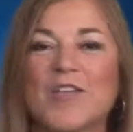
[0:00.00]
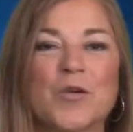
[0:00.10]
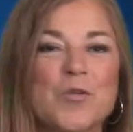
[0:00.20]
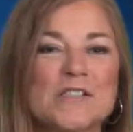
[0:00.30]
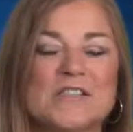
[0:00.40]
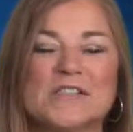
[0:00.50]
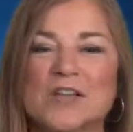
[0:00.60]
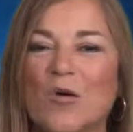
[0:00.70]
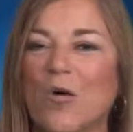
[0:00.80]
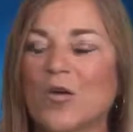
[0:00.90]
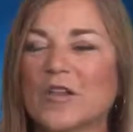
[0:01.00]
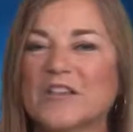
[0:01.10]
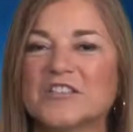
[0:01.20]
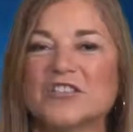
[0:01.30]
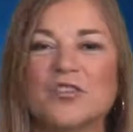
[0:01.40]
there was this whole
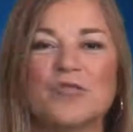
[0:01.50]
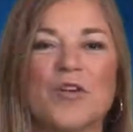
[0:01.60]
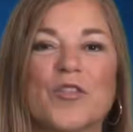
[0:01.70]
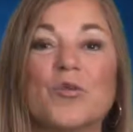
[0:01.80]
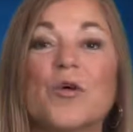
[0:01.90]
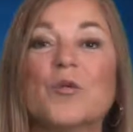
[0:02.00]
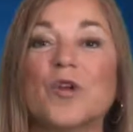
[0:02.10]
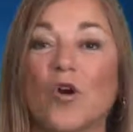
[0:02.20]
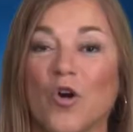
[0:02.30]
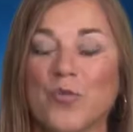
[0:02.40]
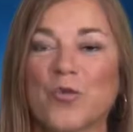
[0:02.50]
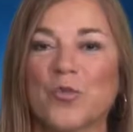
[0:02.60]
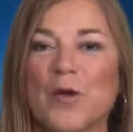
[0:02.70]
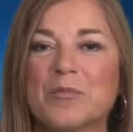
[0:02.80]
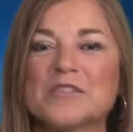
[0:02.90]
issue of whether we would arm
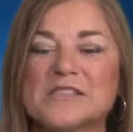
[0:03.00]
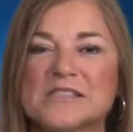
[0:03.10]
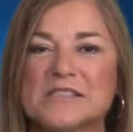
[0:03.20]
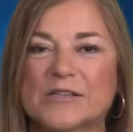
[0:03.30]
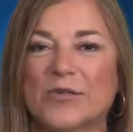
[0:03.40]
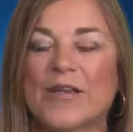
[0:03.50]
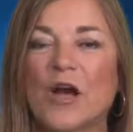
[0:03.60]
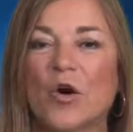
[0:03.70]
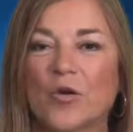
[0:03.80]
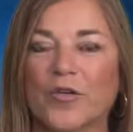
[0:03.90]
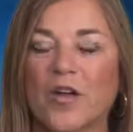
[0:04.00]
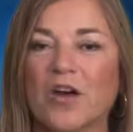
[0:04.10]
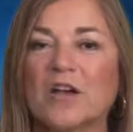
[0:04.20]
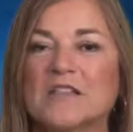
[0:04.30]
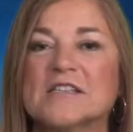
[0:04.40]
the rebels in Syria or
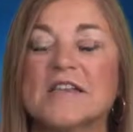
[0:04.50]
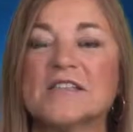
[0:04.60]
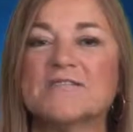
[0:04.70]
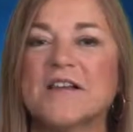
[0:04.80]
not. And the